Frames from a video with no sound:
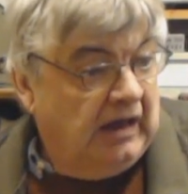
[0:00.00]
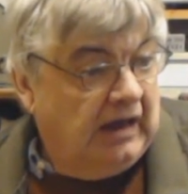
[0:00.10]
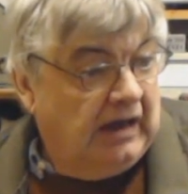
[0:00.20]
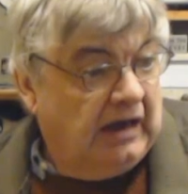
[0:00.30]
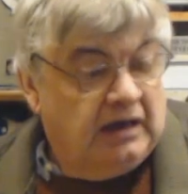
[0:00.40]

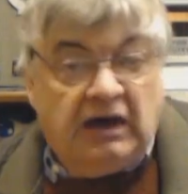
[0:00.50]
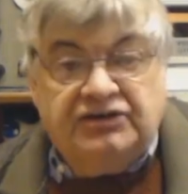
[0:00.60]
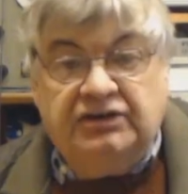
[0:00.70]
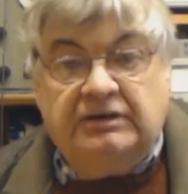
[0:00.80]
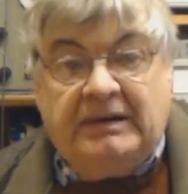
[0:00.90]
I
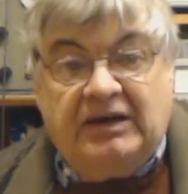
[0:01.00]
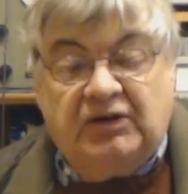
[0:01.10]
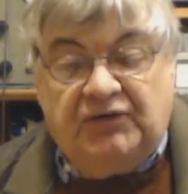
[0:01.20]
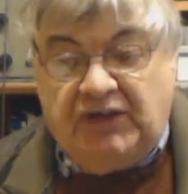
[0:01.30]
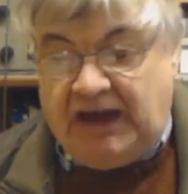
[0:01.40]
took the
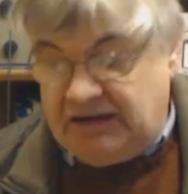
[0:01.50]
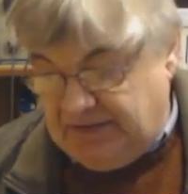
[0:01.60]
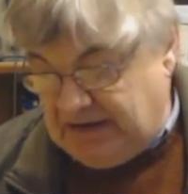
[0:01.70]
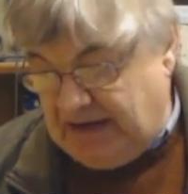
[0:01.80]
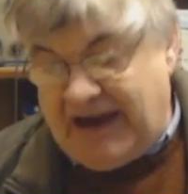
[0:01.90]
back off that.
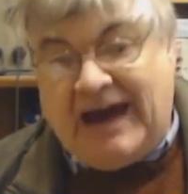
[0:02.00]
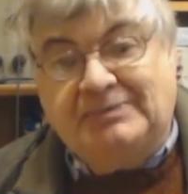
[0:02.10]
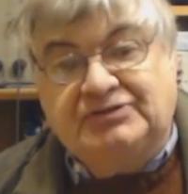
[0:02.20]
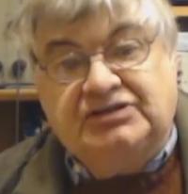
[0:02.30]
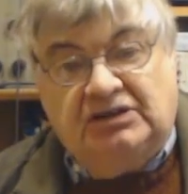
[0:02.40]

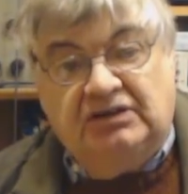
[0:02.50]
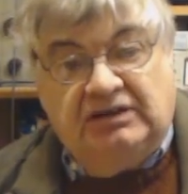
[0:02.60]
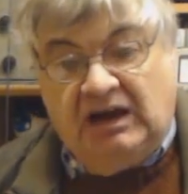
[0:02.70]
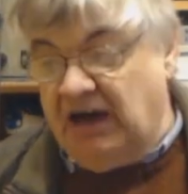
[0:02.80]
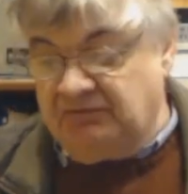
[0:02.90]

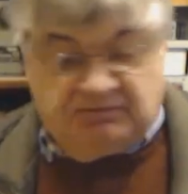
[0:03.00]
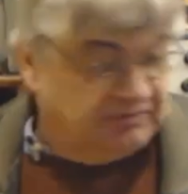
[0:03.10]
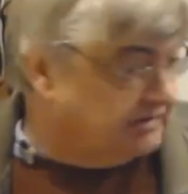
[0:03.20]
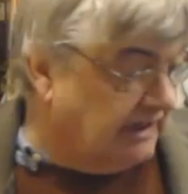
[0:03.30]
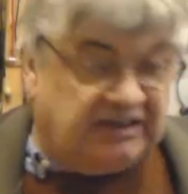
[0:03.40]
Absolutely, I
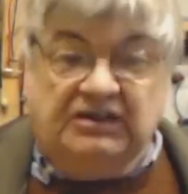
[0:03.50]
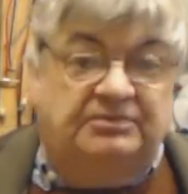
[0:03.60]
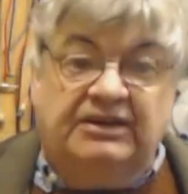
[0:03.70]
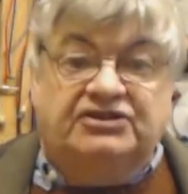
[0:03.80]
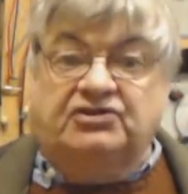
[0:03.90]
haven't taken
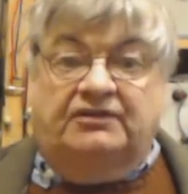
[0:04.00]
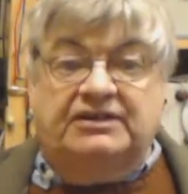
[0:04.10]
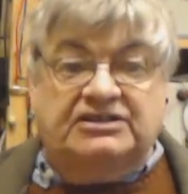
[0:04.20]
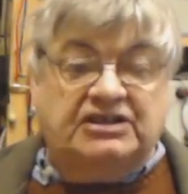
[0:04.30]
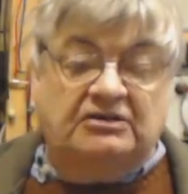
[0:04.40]
a picture
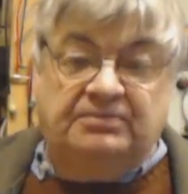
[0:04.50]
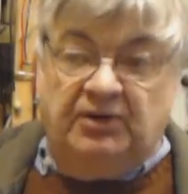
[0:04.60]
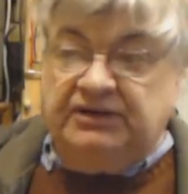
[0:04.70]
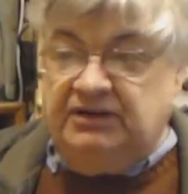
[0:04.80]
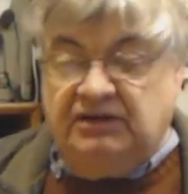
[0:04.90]
of it, there's no
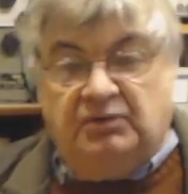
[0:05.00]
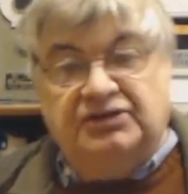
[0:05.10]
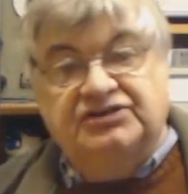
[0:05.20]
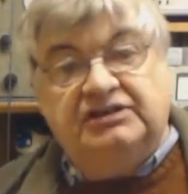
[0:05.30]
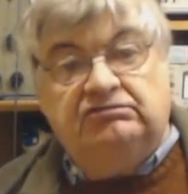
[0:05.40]
point, you don't
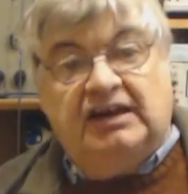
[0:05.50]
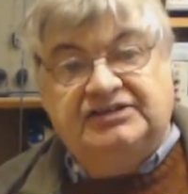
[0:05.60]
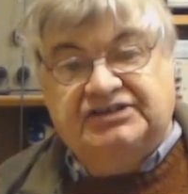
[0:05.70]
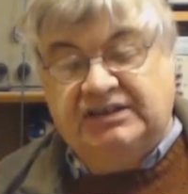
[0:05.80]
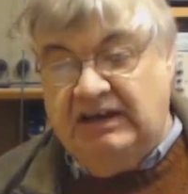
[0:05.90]
want to see
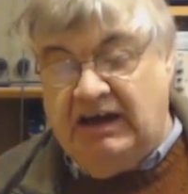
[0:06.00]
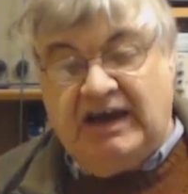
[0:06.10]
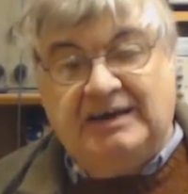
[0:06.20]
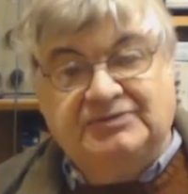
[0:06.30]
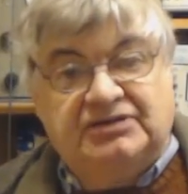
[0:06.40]
rust.
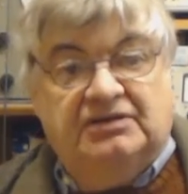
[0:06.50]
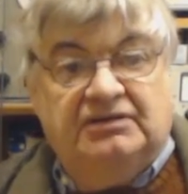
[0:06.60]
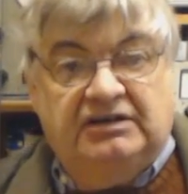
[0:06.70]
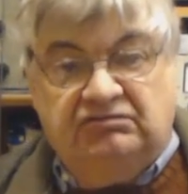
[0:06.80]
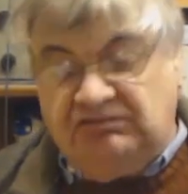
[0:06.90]

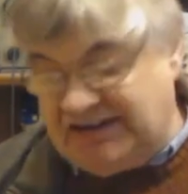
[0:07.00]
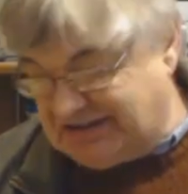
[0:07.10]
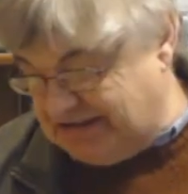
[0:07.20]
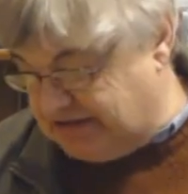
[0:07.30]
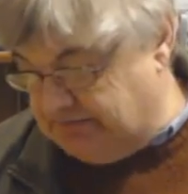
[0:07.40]
Absolutely
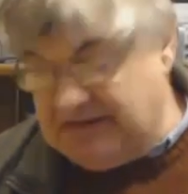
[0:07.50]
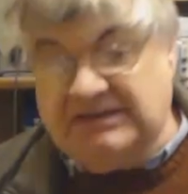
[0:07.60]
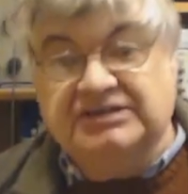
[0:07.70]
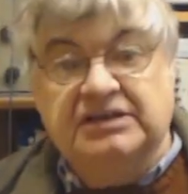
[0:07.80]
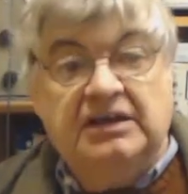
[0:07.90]
rusted to
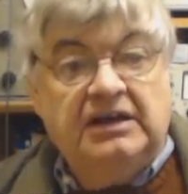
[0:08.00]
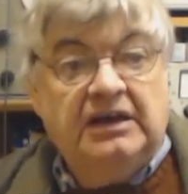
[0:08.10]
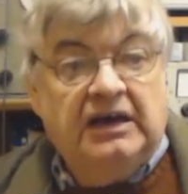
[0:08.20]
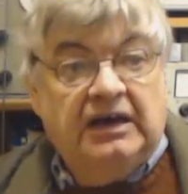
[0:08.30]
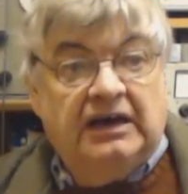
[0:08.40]
bits.
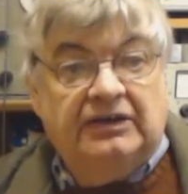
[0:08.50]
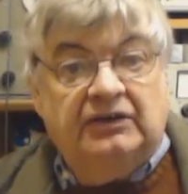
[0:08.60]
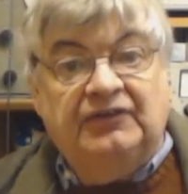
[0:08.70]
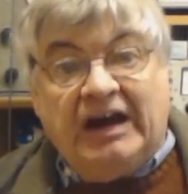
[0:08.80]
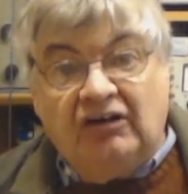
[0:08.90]

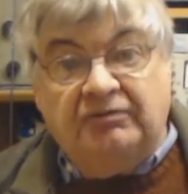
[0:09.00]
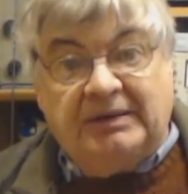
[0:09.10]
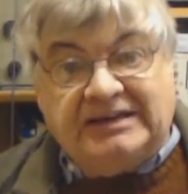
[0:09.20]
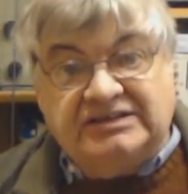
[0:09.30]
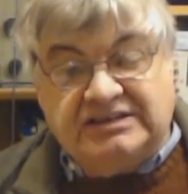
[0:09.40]
The valve
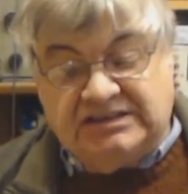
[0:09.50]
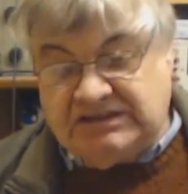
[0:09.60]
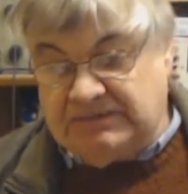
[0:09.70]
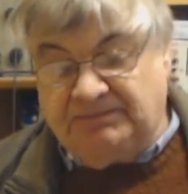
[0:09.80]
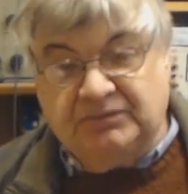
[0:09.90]

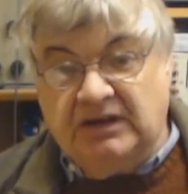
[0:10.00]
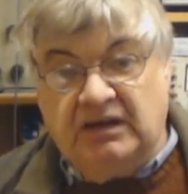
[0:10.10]
bases